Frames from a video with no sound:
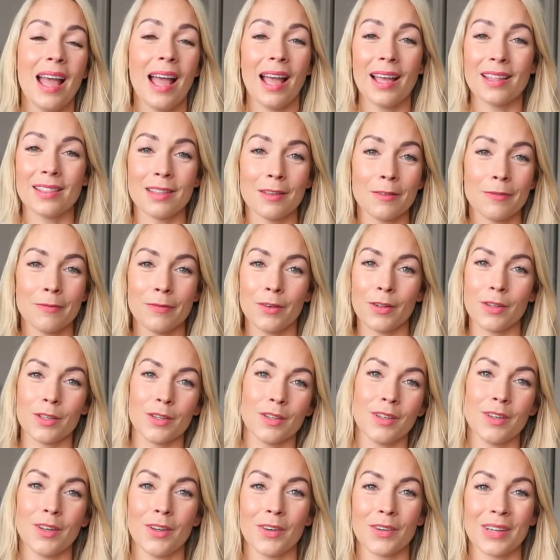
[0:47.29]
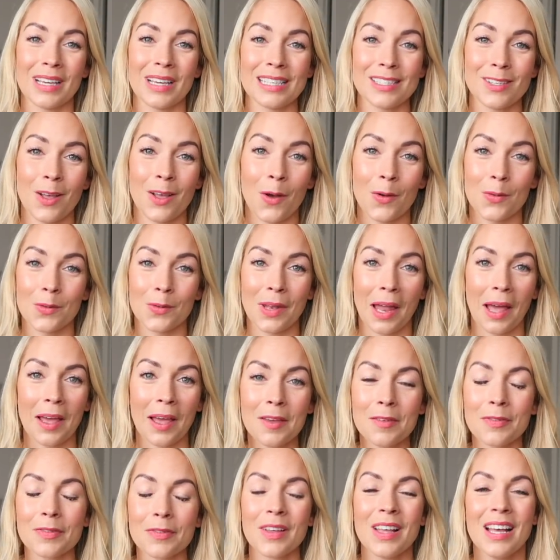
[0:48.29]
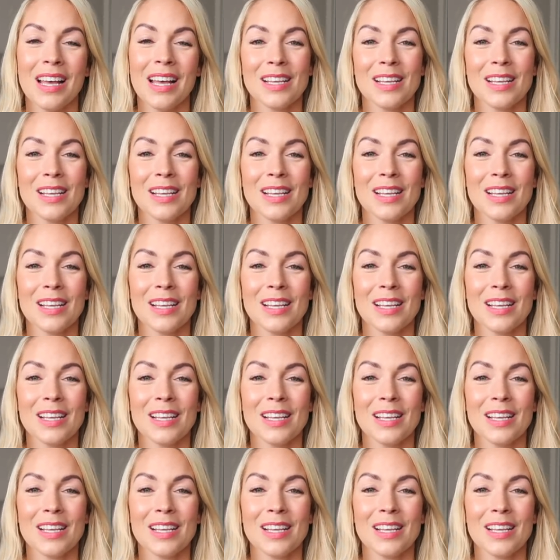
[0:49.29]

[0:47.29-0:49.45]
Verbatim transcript: and they've followed along his whole life.